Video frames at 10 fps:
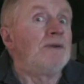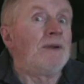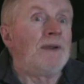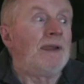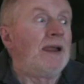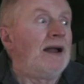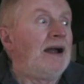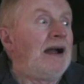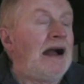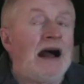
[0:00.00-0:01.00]
was just
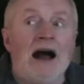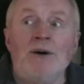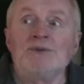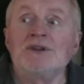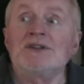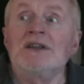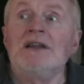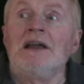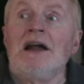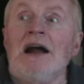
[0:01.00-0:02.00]
saying that I was just,
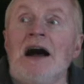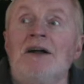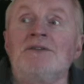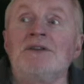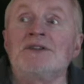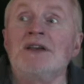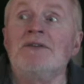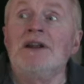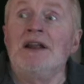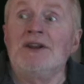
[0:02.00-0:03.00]
I'm just
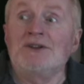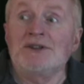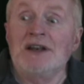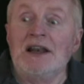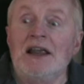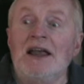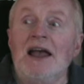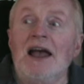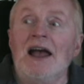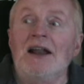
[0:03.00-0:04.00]
giving an interesting
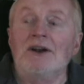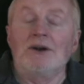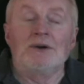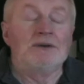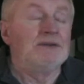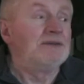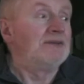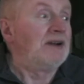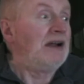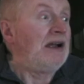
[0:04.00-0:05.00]
anecdote.
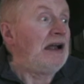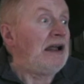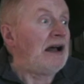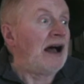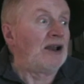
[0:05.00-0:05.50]
Oh, I